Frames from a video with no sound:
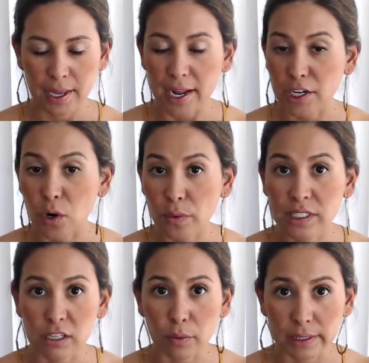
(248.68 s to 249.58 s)
And you always
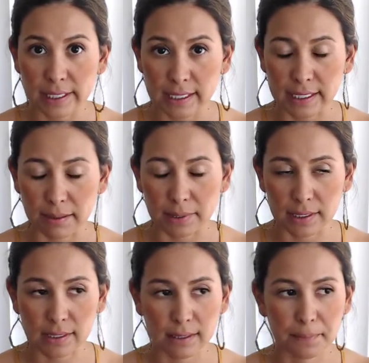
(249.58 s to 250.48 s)
start with these
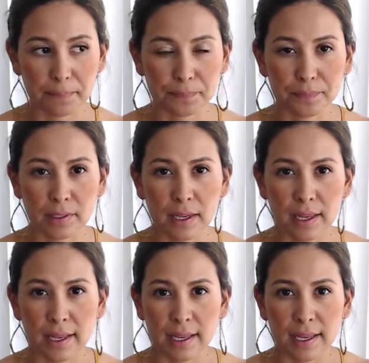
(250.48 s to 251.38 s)
statements.
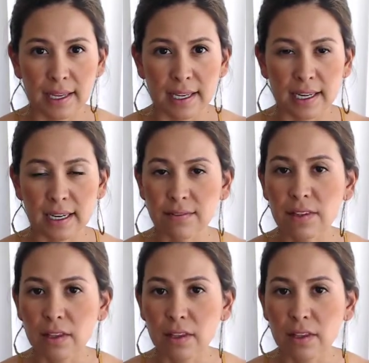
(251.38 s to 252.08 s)
Even